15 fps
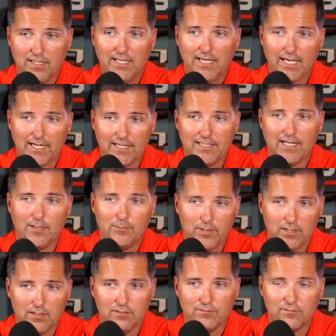had it not
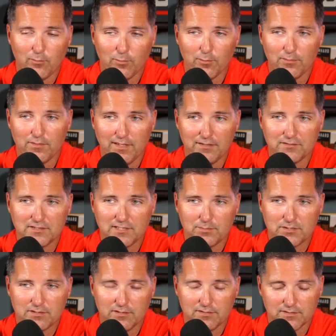been for the
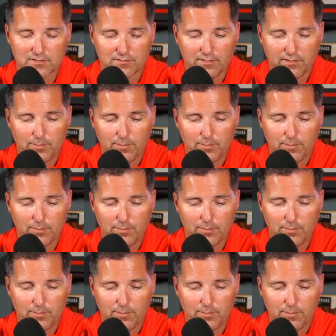interception on the screen